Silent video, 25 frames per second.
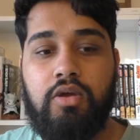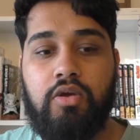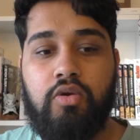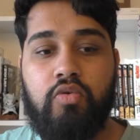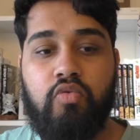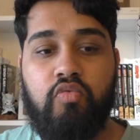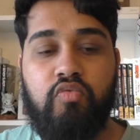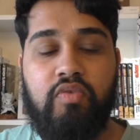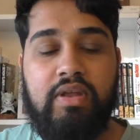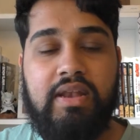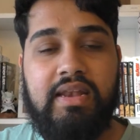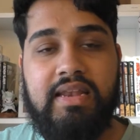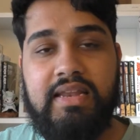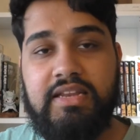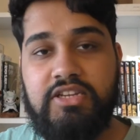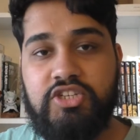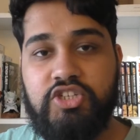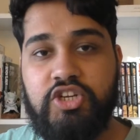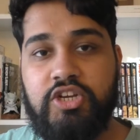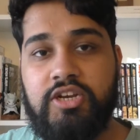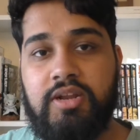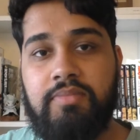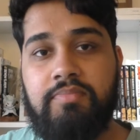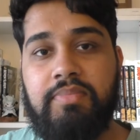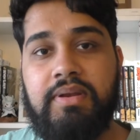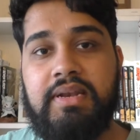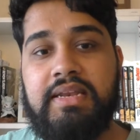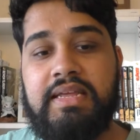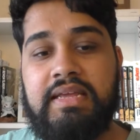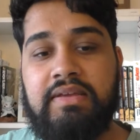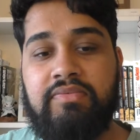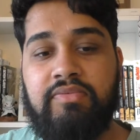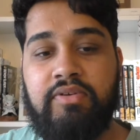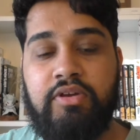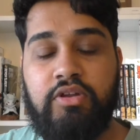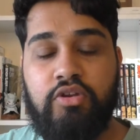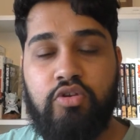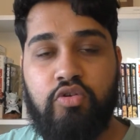religion and
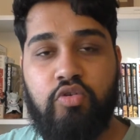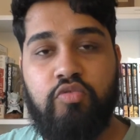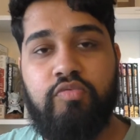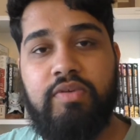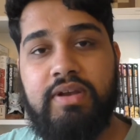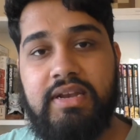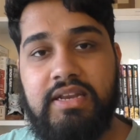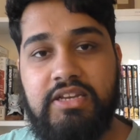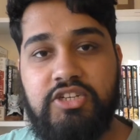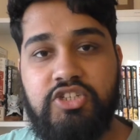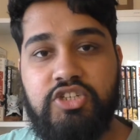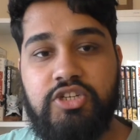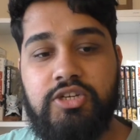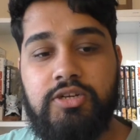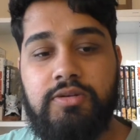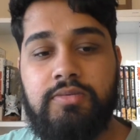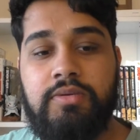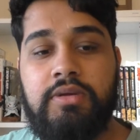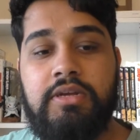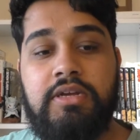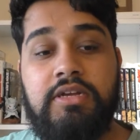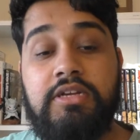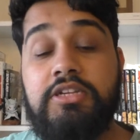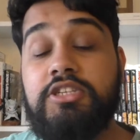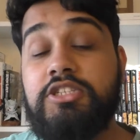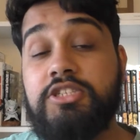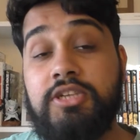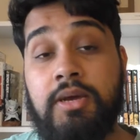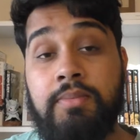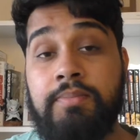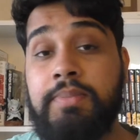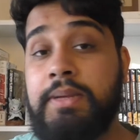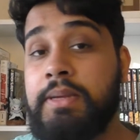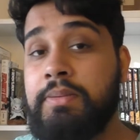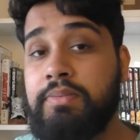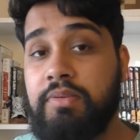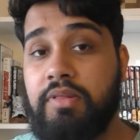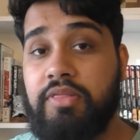believing in your religion, some
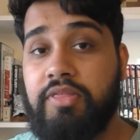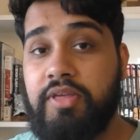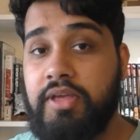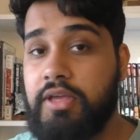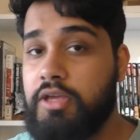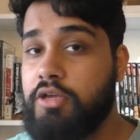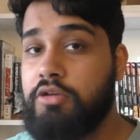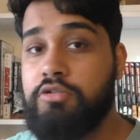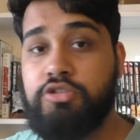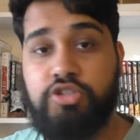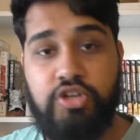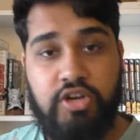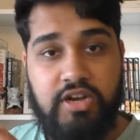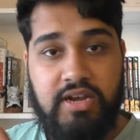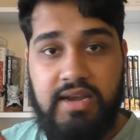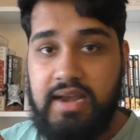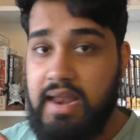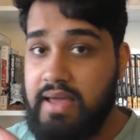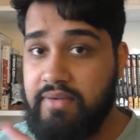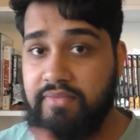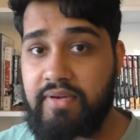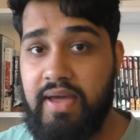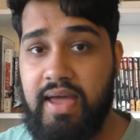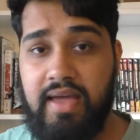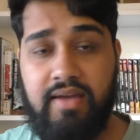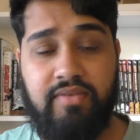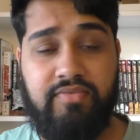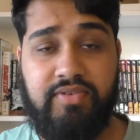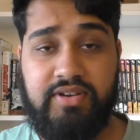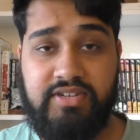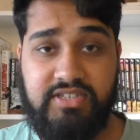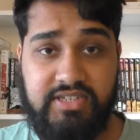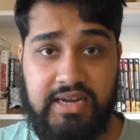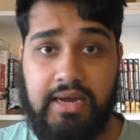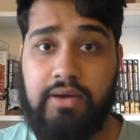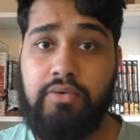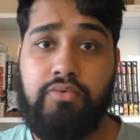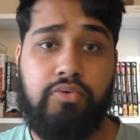people think you should never ever
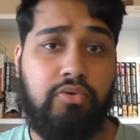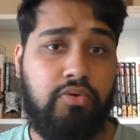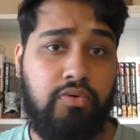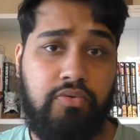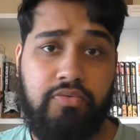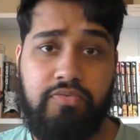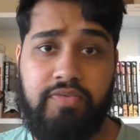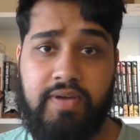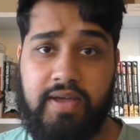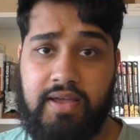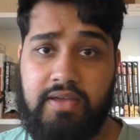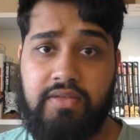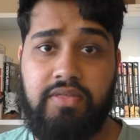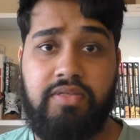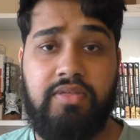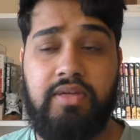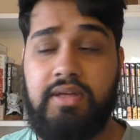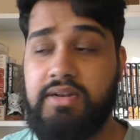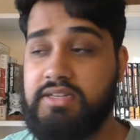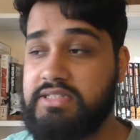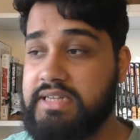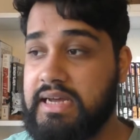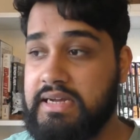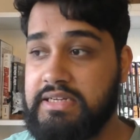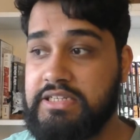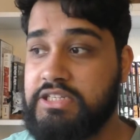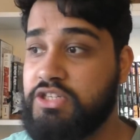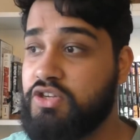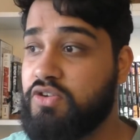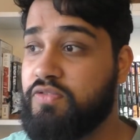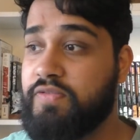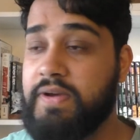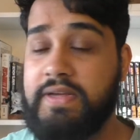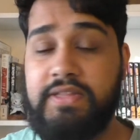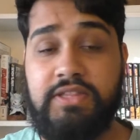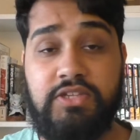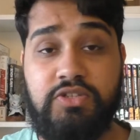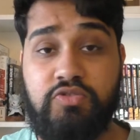doubt your faith, and doubting your
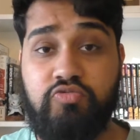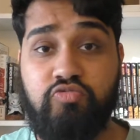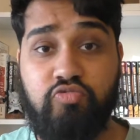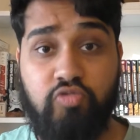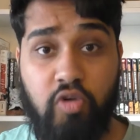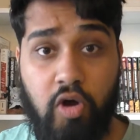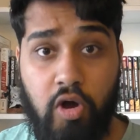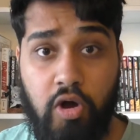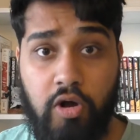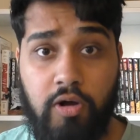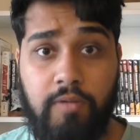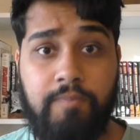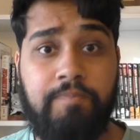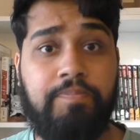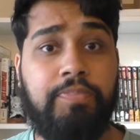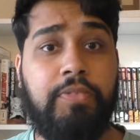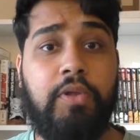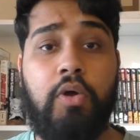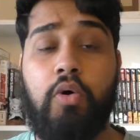faith is wrong,